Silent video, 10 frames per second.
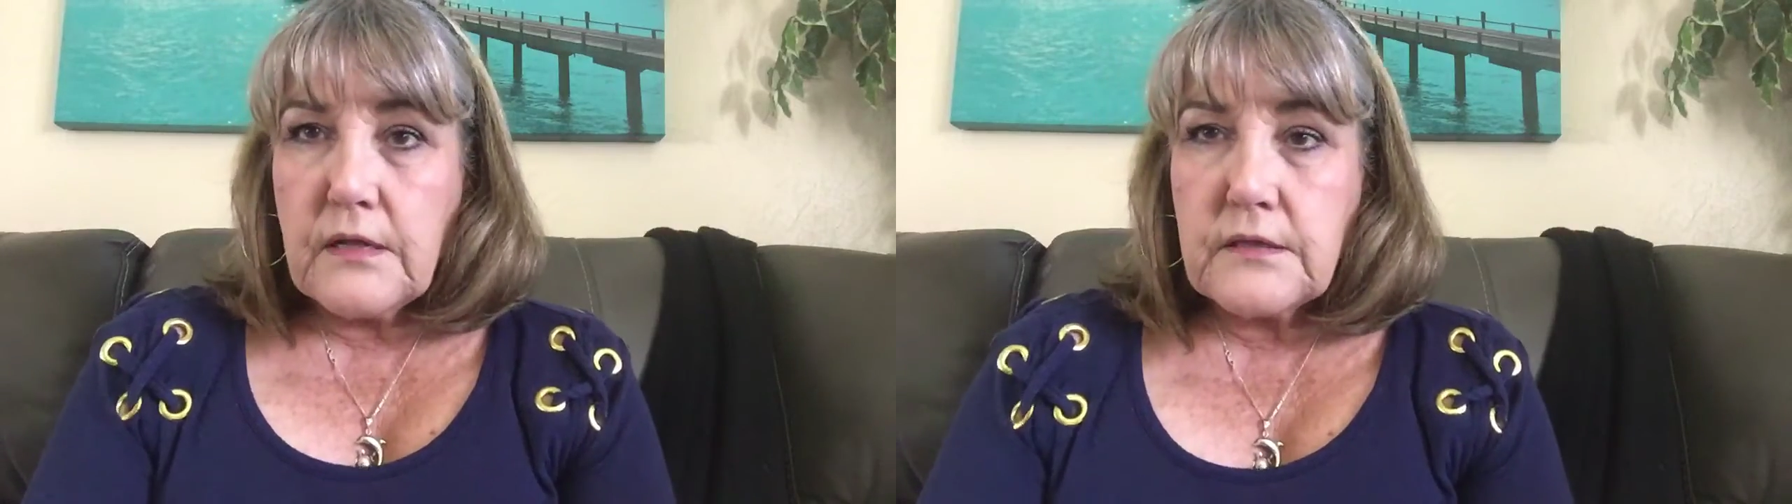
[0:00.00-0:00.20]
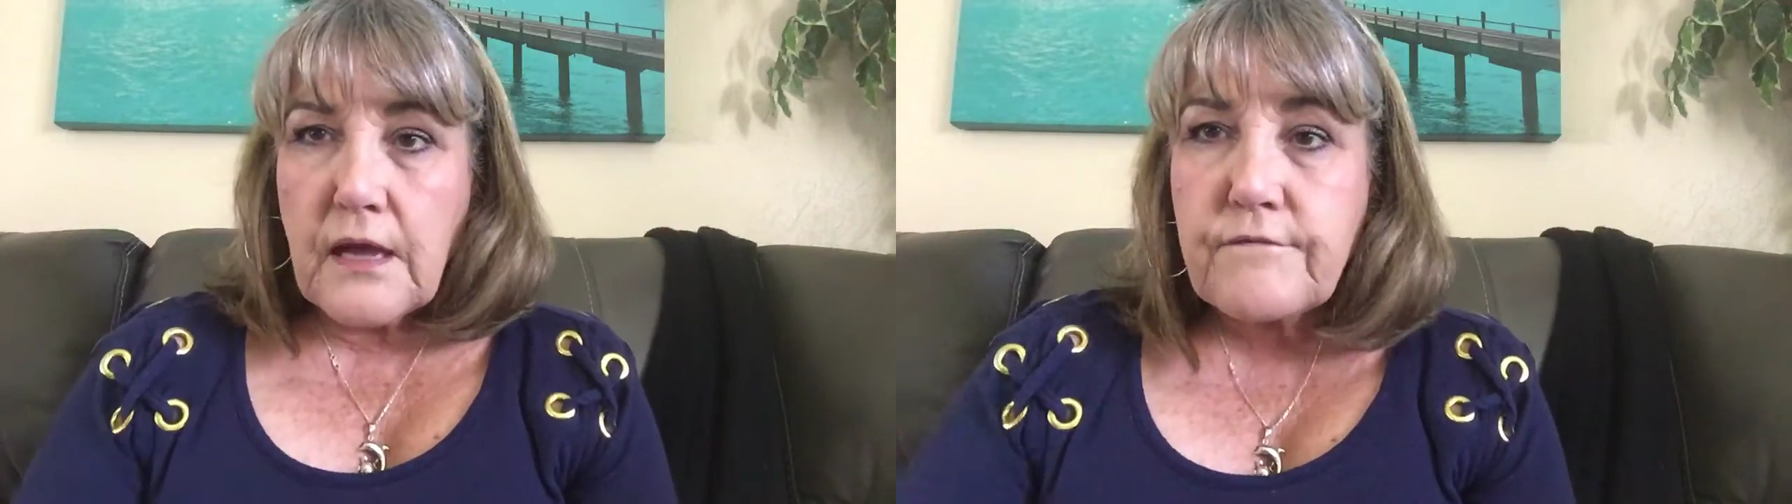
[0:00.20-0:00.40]

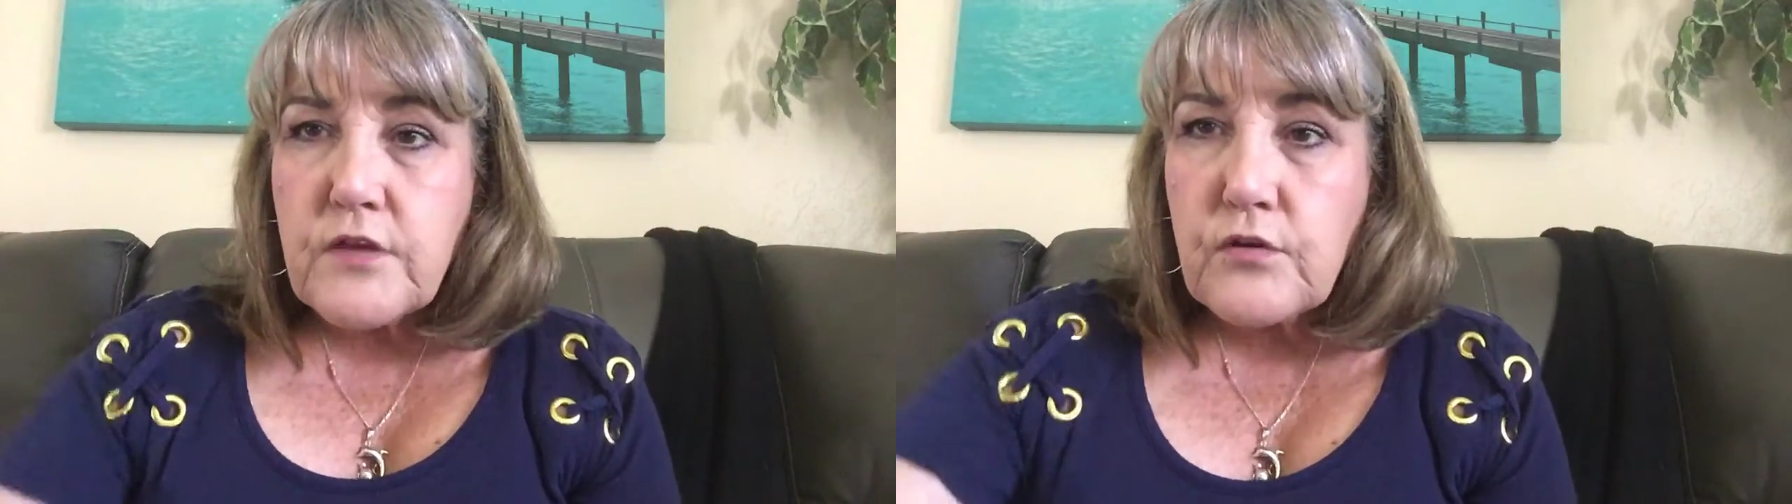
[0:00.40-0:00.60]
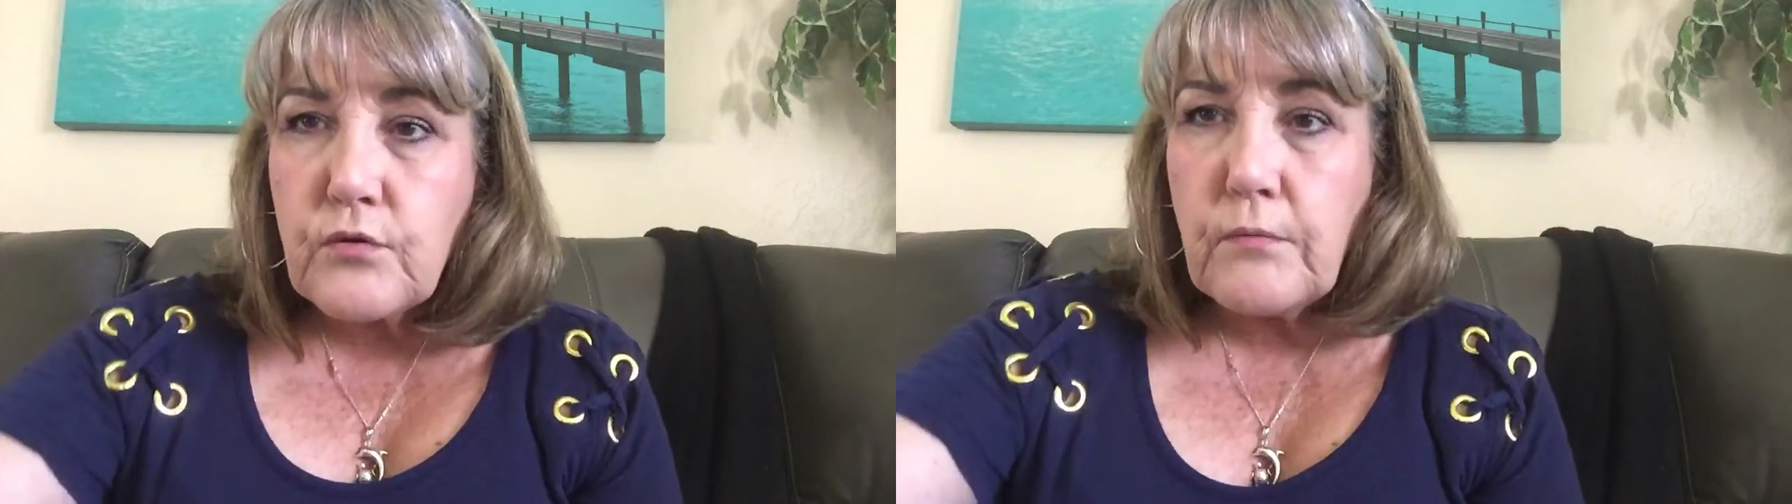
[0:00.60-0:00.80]
Love
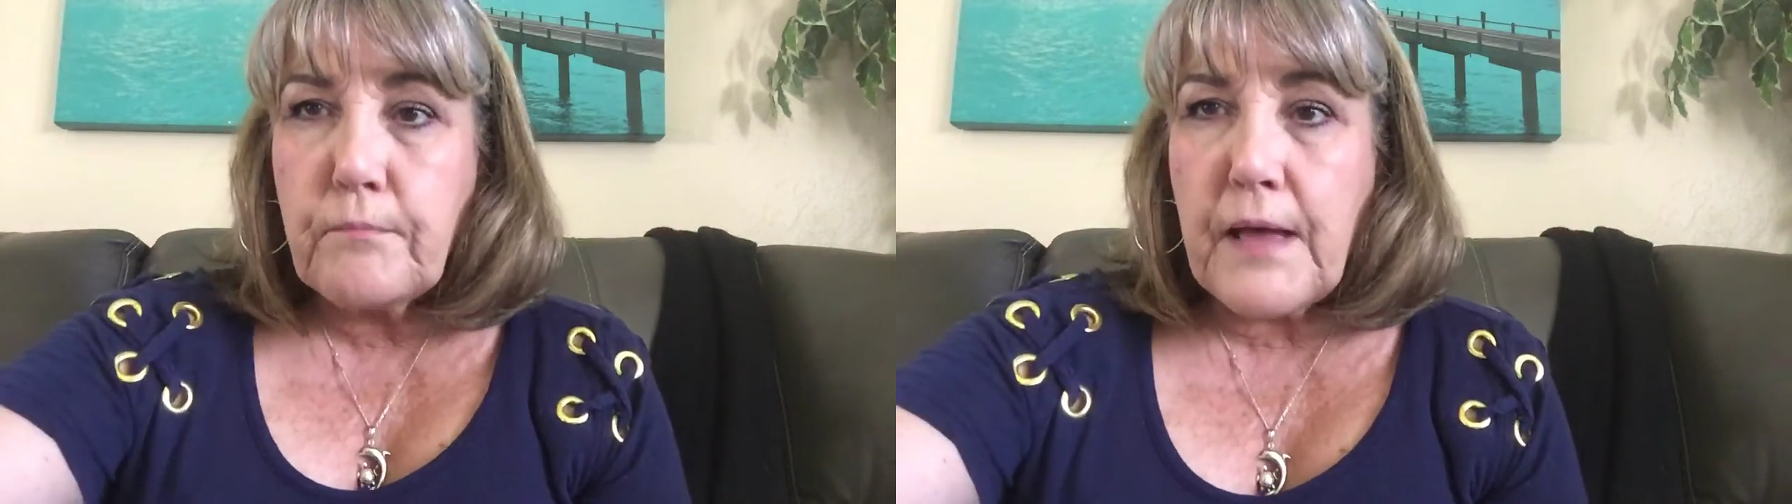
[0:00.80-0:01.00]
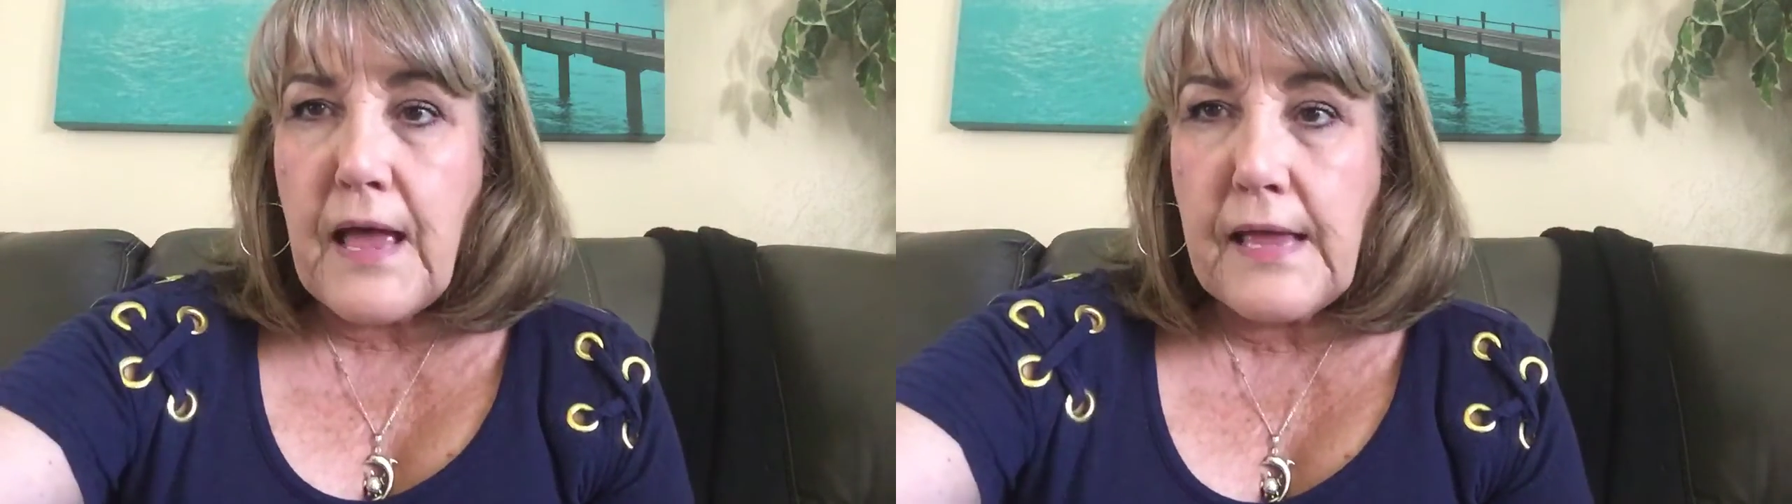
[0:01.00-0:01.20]
you.
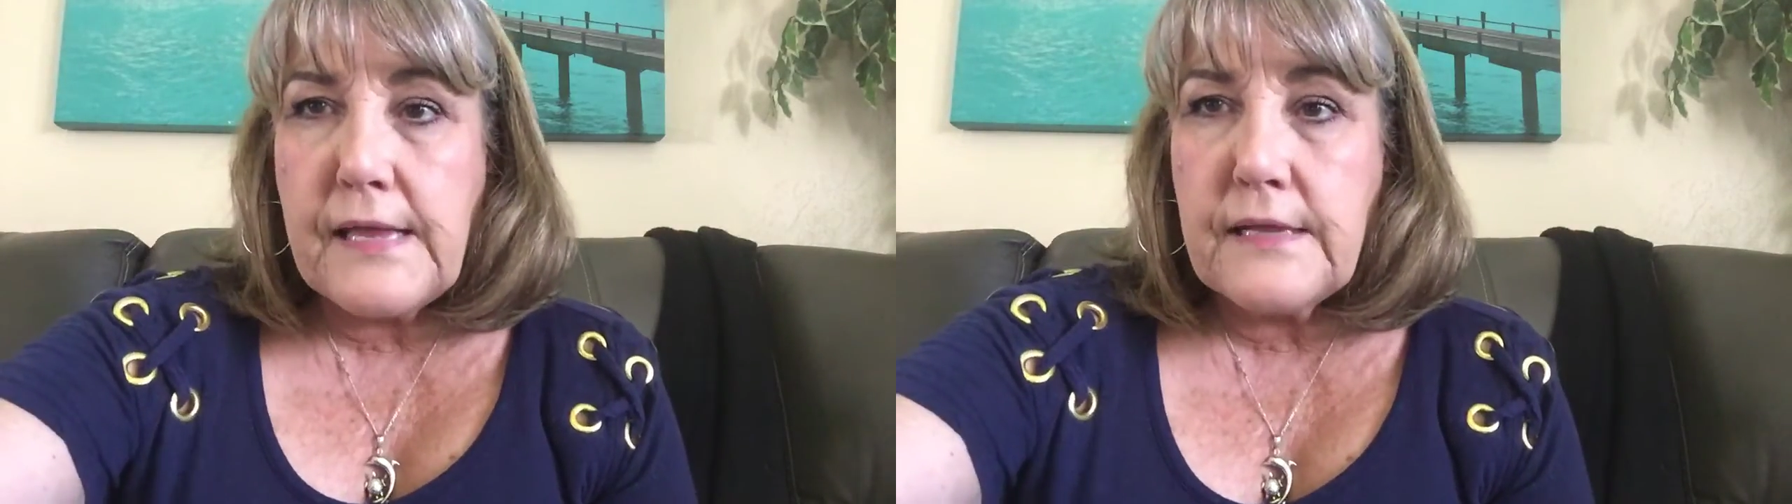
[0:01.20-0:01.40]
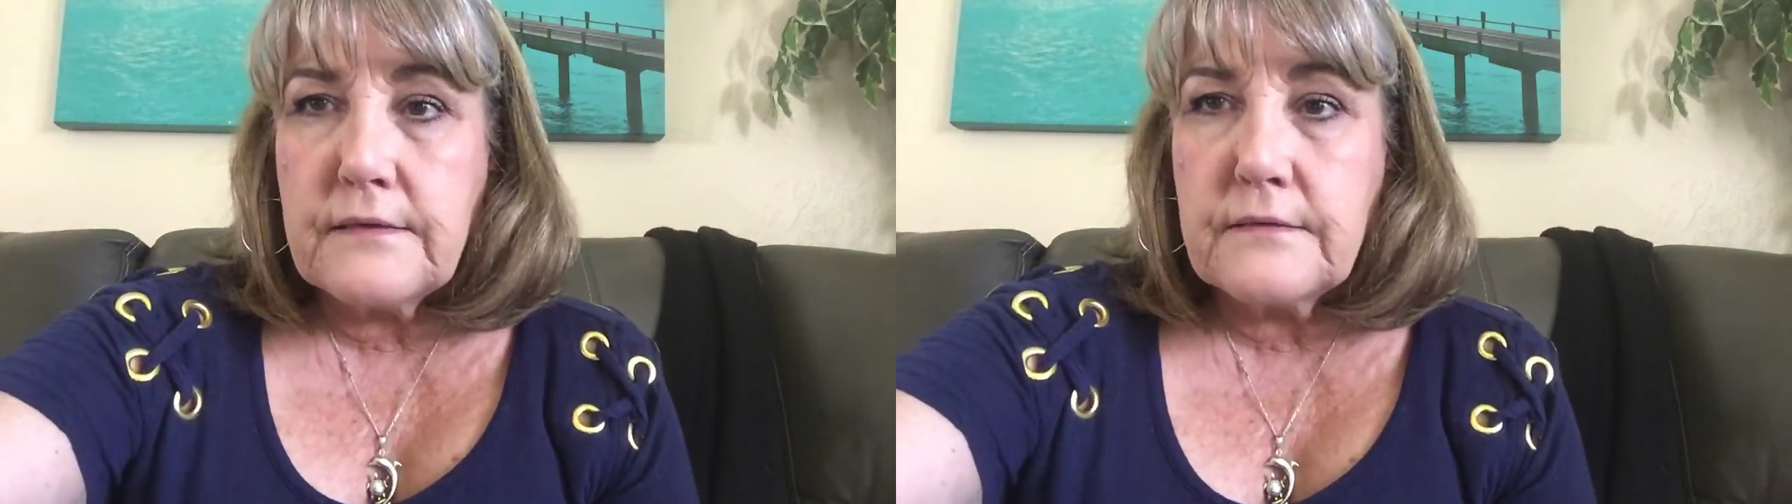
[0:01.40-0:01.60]
Bye.